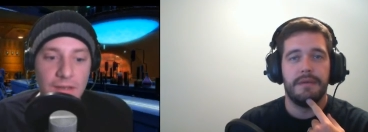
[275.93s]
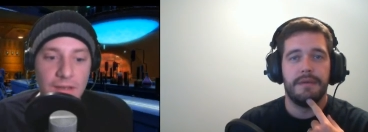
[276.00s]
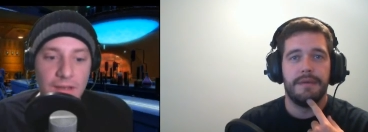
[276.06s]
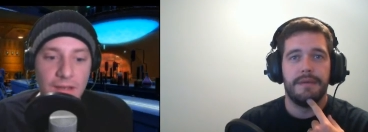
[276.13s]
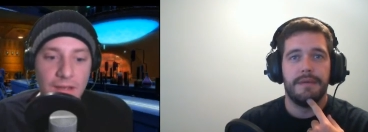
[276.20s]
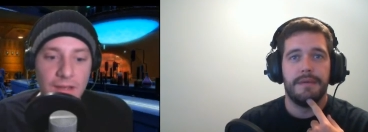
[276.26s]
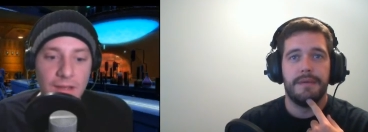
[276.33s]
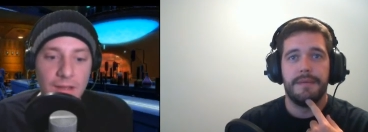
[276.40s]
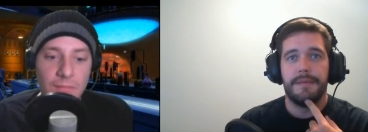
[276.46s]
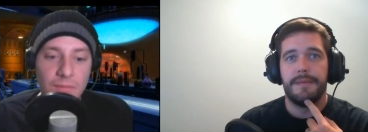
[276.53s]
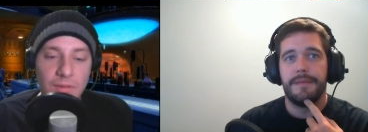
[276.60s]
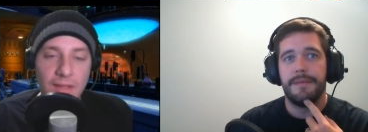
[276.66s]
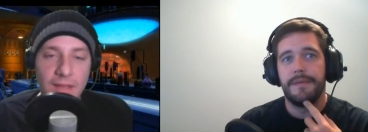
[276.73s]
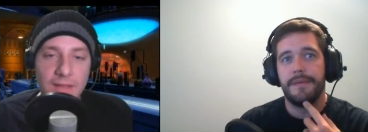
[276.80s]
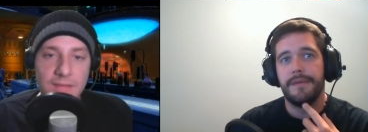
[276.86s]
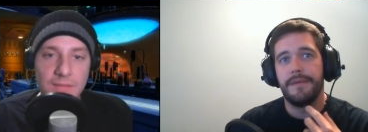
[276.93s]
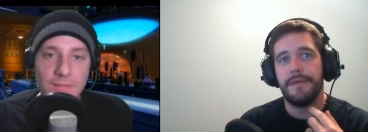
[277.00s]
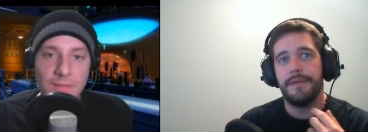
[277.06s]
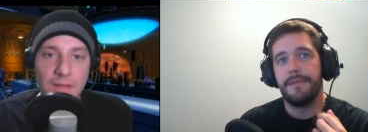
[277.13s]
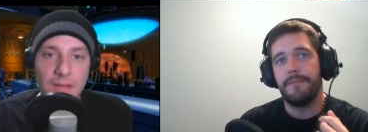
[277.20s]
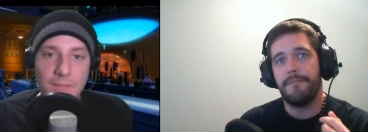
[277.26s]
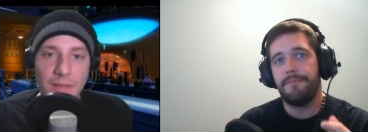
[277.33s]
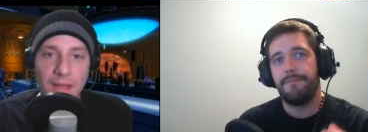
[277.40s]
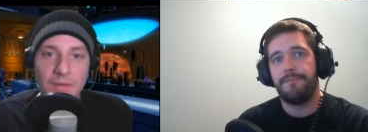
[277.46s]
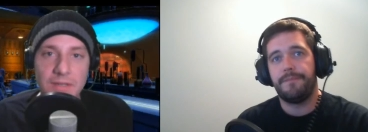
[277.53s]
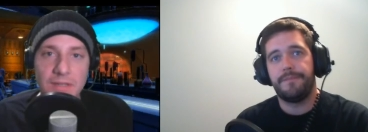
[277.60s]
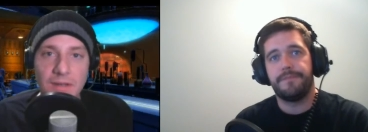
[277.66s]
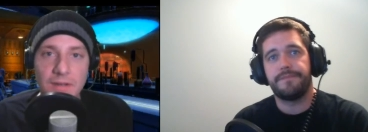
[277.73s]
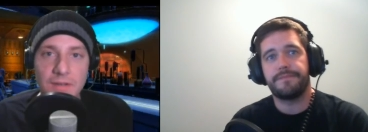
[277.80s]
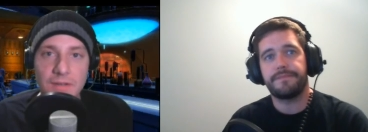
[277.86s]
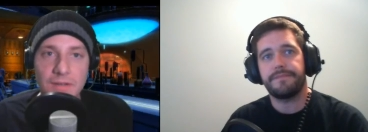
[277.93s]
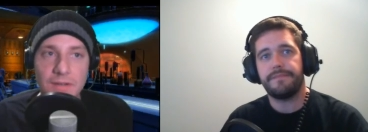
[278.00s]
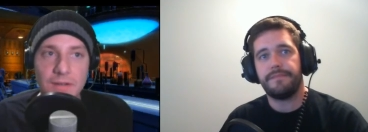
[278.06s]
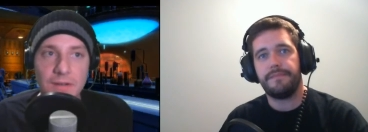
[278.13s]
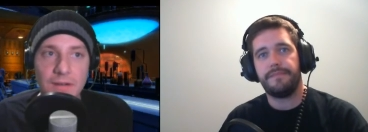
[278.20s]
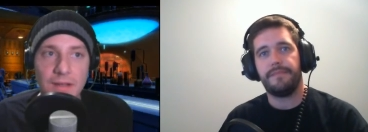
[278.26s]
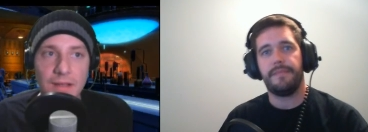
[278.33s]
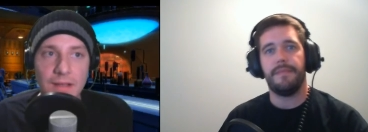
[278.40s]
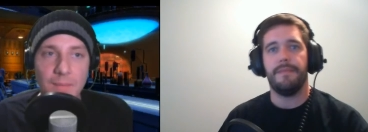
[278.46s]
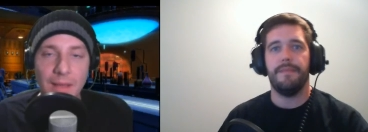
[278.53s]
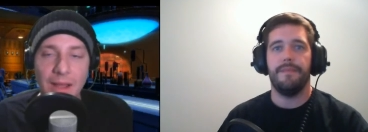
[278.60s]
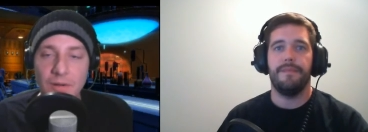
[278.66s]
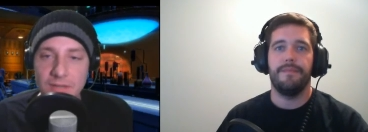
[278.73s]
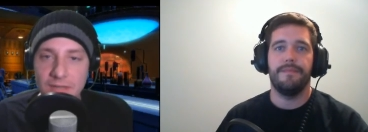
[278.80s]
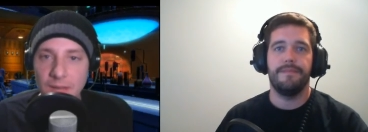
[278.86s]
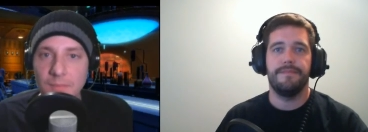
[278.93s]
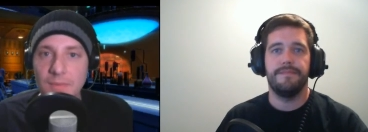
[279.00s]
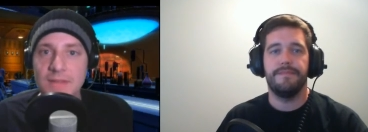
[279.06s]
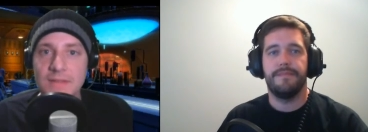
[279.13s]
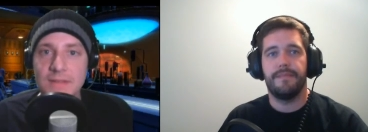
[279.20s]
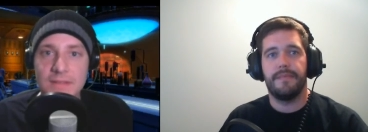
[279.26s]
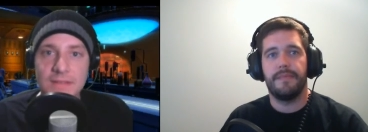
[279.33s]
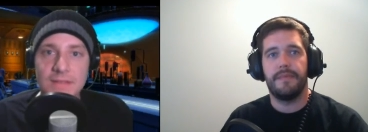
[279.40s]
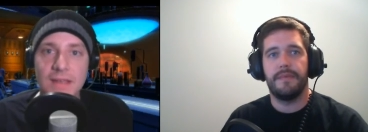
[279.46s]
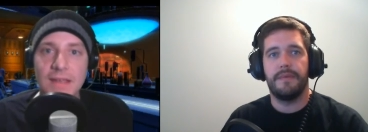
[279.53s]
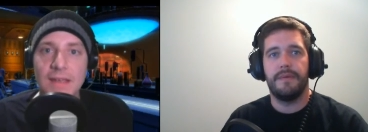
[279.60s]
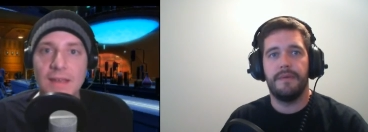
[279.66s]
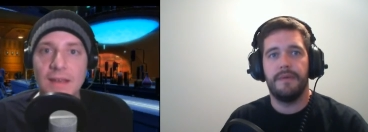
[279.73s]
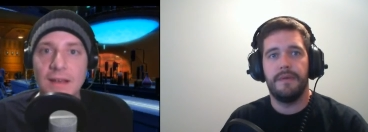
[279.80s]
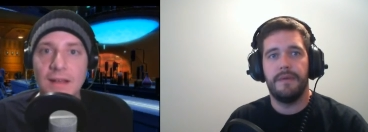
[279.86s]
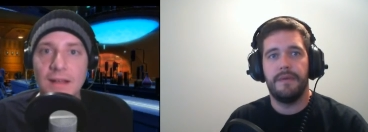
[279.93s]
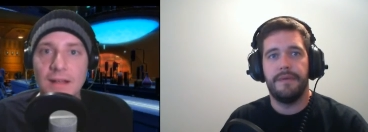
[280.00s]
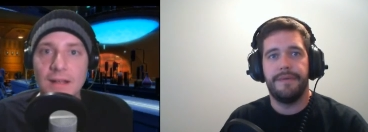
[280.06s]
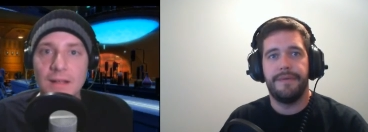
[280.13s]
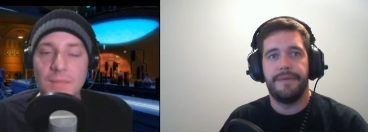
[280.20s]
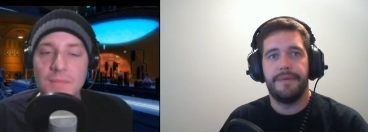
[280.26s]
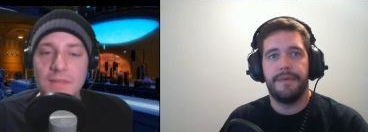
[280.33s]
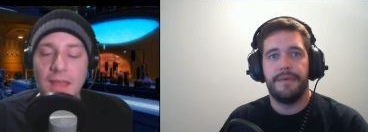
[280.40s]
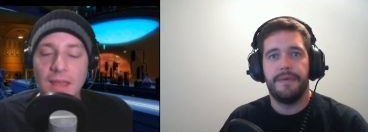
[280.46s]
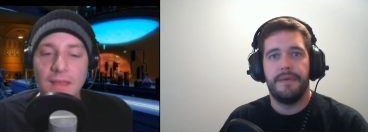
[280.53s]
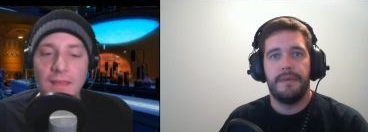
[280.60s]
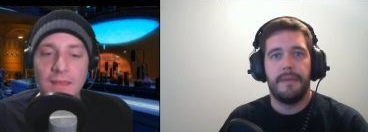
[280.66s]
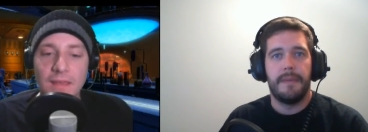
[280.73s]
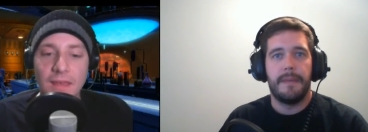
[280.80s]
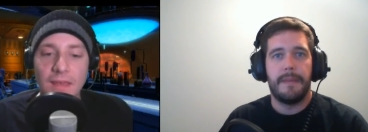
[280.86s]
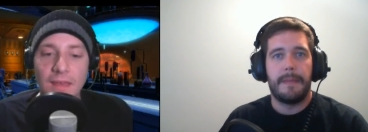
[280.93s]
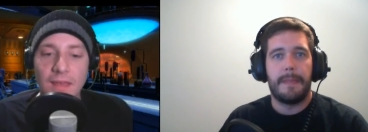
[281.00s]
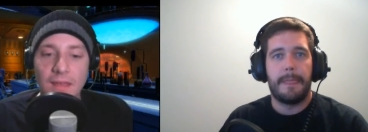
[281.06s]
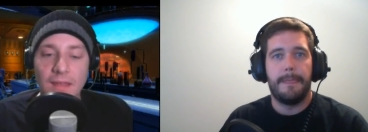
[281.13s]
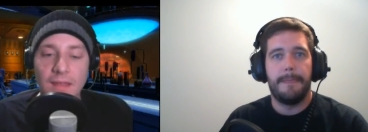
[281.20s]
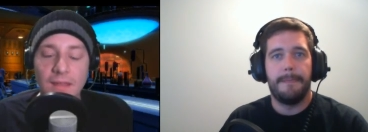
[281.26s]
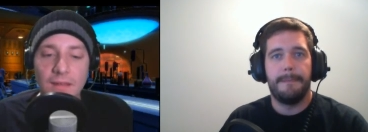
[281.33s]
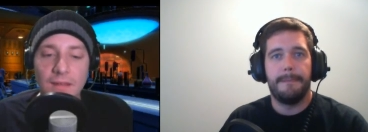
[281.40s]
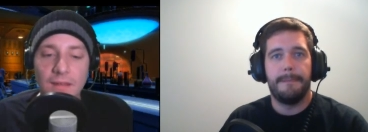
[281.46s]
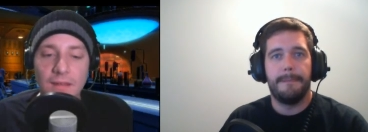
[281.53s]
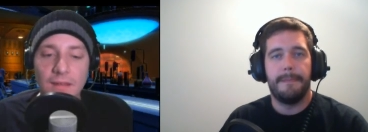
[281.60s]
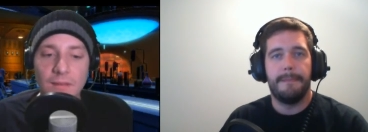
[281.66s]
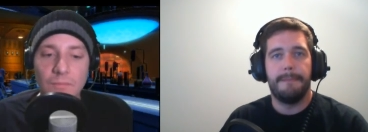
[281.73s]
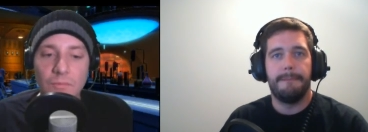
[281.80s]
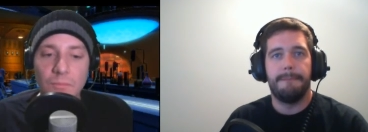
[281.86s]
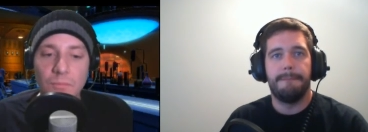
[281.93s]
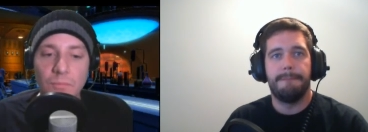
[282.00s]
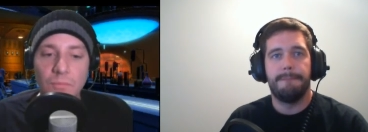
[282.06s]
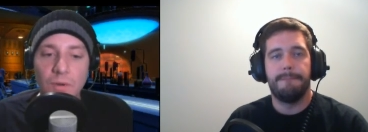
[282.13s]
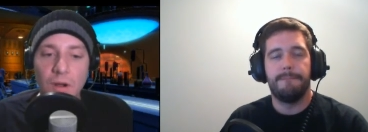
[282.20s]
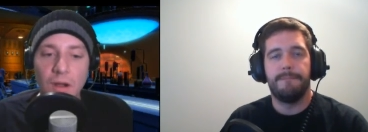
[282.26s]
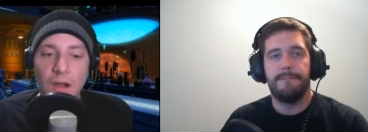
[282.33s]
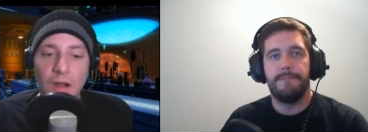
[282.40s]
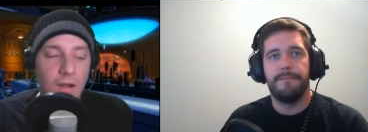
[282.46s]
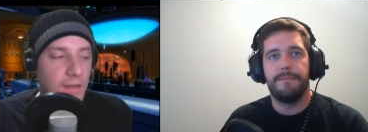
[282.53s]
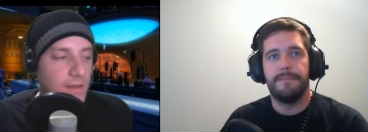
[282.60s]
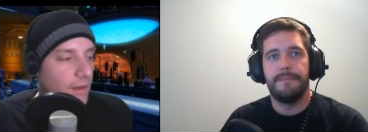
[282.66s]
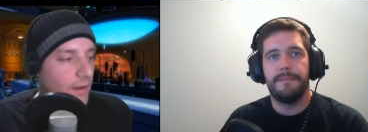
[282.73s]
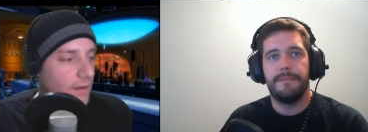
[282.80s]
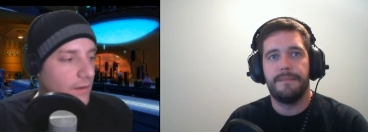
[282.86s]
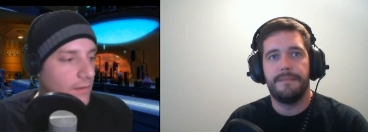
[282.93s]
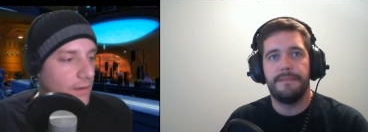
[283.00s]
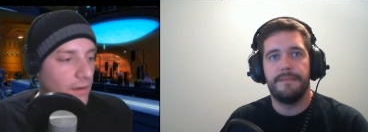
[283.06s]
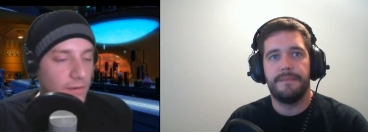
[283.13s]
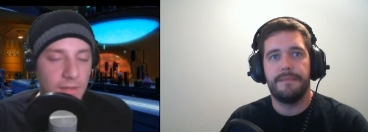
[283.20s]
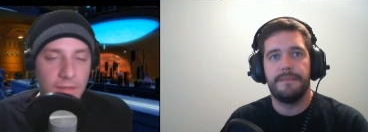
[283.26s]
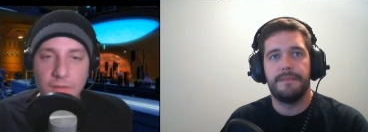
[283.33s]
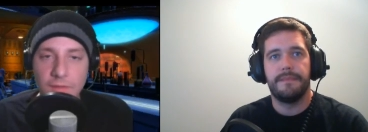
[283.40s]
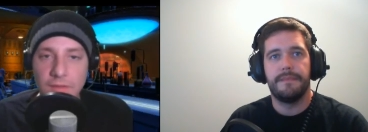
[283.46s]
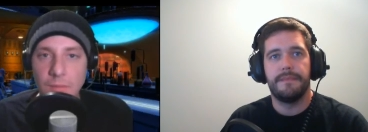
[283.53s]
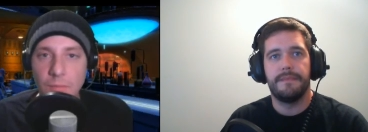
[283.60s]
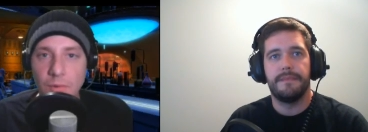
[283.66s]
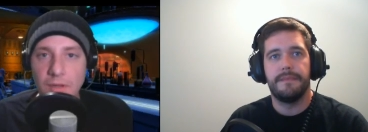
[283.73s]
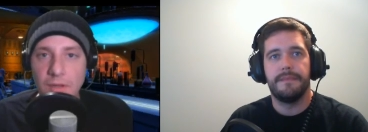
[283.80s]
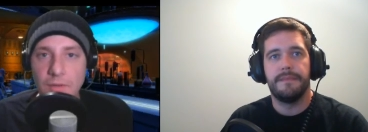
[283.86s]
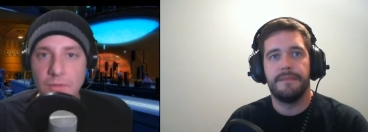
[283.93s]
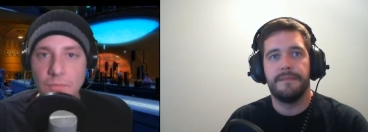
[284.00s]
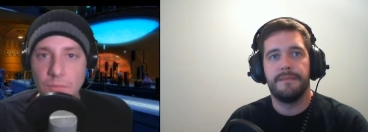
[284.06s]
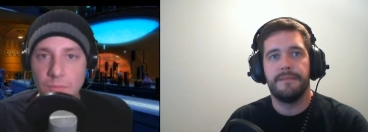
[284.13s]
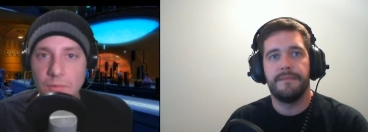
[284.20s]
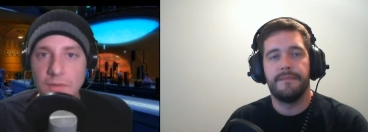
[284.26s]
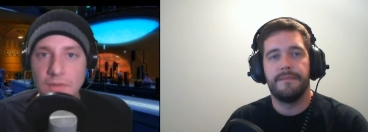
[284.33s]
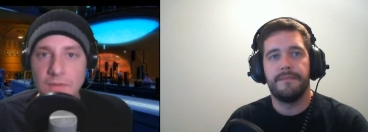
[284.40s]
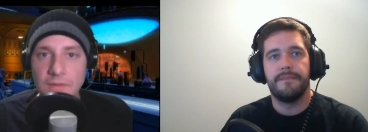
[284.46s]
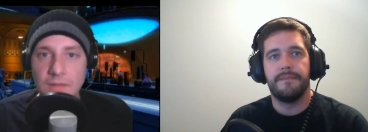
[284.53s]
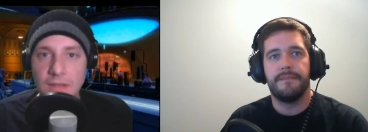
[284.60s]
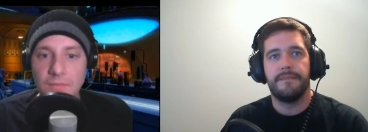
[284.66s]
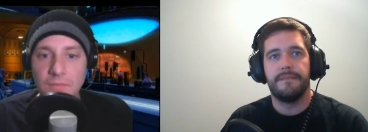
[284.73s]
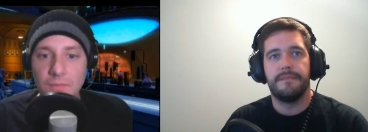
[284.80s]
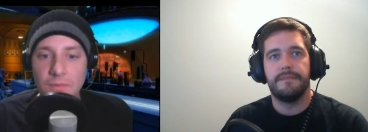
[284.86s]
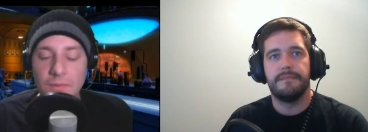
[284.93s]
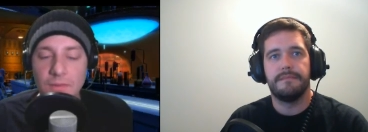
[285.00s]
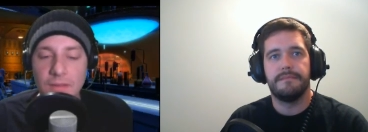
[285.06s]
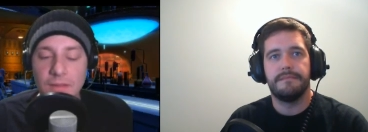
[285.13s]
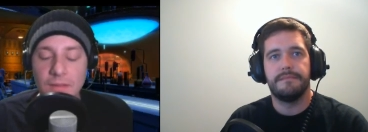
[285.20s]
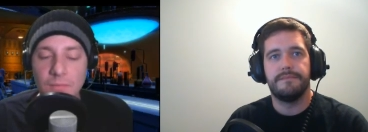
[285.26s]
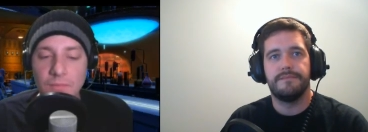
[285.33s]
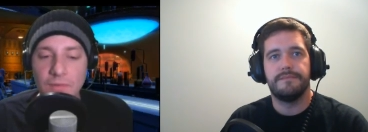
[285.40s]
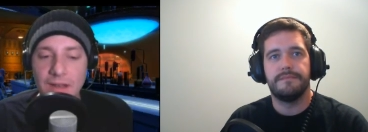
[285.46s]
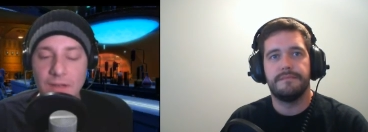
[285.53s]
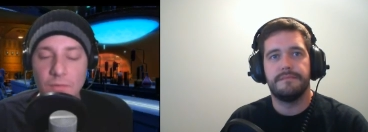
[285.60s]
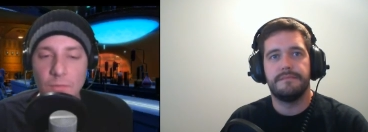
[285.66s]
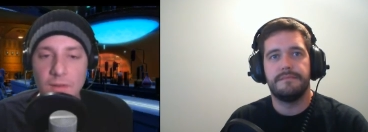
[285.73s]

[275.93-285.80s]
Speaker 1: um, playing some uh, bounty hunter, uh, power check business, um, tank, and um, we're, our, our our our guild Keyboard Heroes were pretty successful. Uh, we've got everyone